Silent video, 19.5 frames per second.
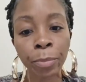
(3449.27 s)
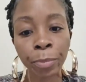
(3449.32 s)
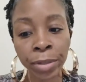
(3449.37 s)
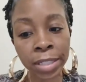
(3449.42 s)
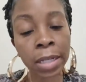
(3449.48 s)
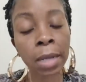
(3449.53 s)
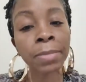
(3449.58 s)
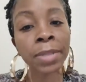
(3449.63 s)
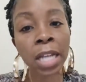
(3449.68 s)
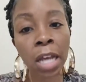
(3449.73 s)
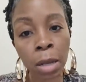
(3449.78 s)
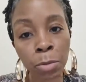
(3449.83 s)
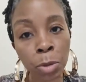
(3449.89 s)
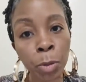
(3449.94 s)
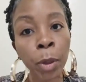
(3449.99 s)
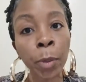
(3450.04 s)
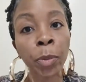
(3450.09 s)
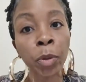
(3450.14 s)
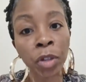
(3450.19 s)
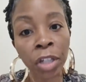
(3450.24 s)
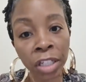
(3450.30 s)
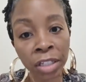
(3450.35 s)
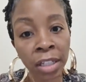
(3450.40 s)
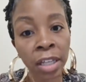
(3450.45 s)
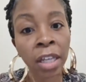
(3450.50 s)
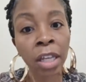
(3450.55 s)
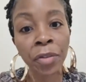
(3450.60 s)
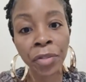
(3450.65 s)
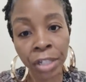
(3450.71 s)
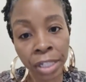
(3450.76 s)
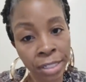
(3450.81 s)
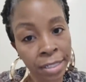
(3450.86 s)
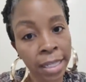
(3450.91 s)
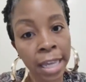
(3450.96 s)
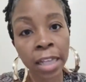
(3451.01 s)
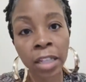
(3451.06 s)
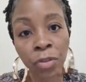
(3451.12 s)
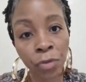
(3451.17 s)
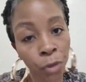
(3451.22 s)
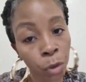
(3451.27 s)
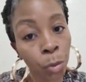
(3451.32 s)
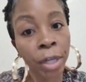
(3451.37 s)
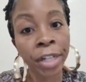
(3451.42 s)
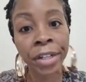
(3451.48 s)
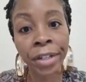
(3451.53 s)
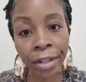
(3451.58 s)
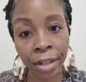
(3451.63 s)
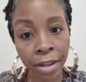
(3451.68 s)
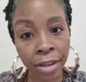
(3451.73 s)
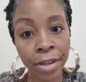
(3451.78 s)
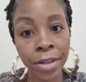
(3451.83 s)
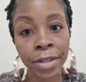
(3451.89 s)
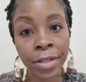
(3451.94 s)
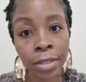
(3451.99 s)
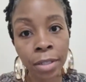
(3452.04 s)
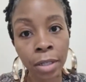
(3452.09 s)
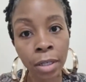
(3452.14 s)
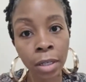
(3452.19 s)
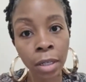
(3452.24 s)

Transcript: but sometimes people need to hear it exactly for what it is.